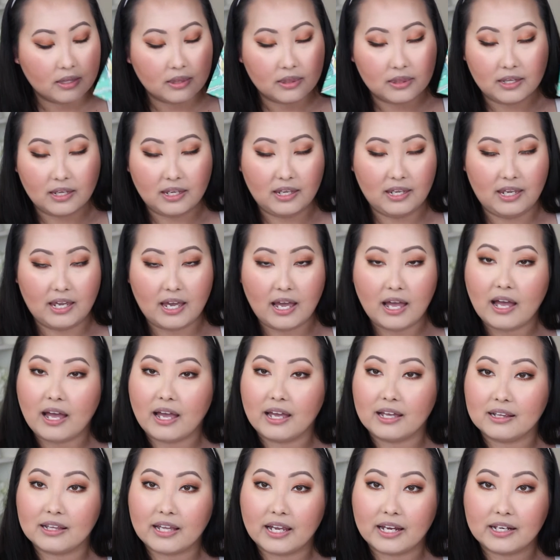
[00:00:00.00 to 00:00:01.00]
the
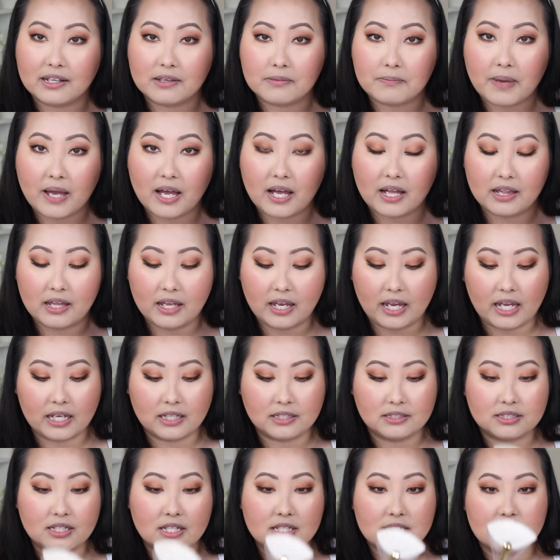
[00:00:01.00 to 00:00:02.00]
highlighting palette, and
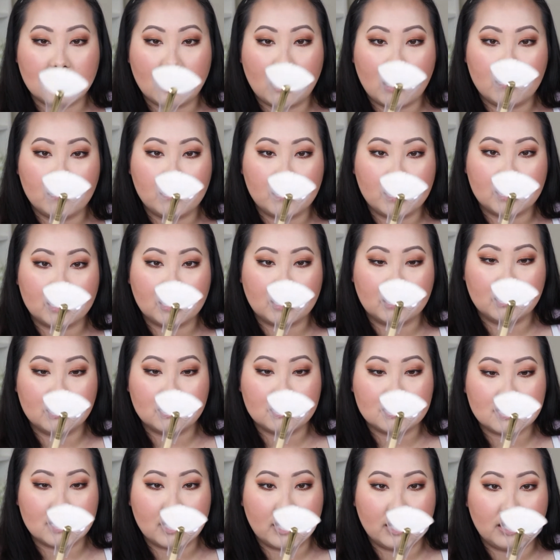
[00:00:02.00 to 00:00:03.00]
it does come with, it
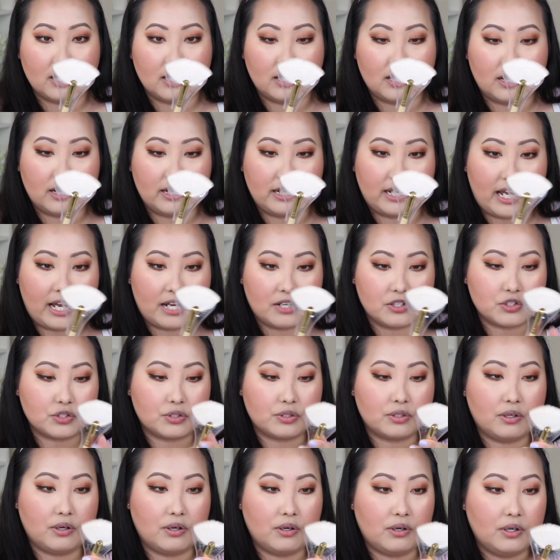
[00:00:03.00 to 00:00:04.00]
looks like a
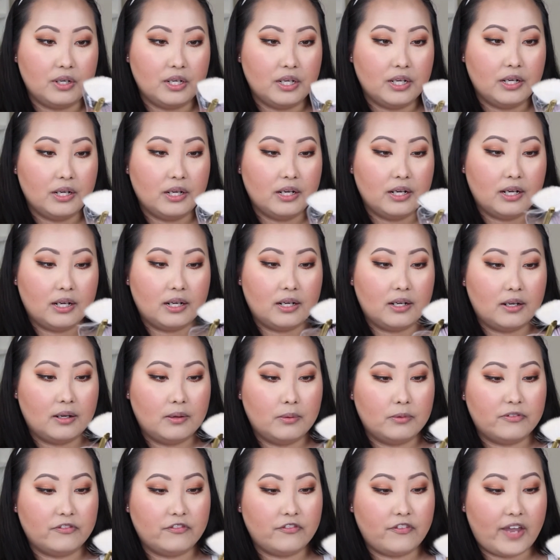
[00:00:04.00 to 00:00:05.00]
natural
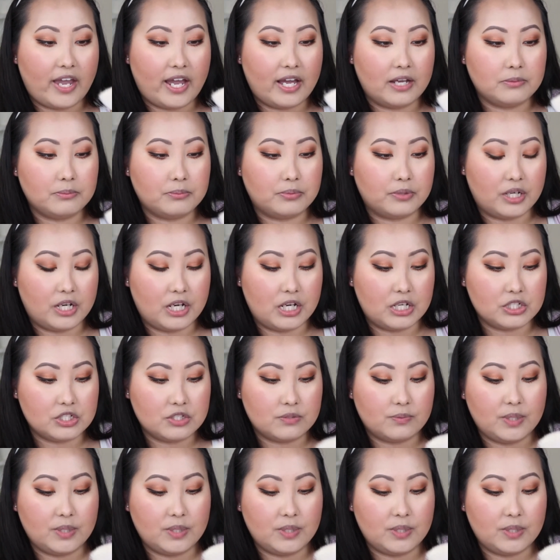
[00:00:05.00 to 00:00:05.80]
fan brush.